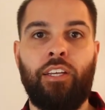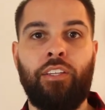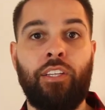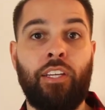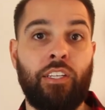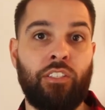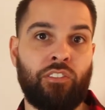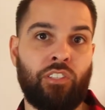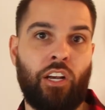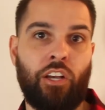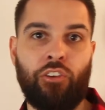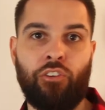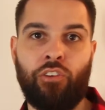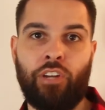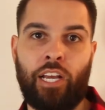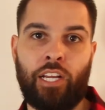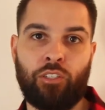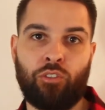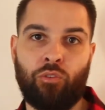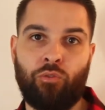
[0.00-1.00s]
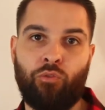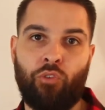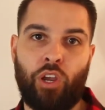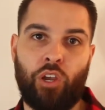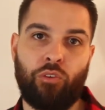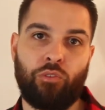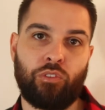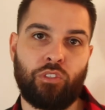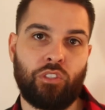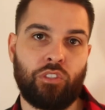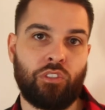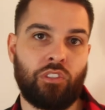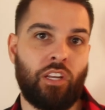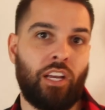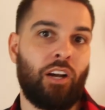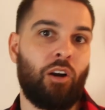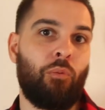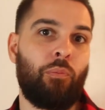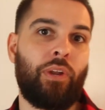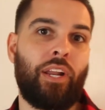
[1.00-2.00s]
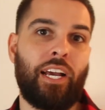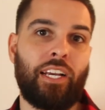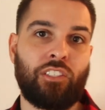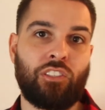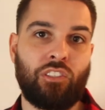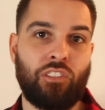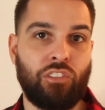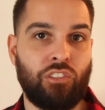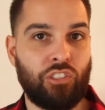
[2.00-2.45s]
And then it's got your natural fragrances to help it actually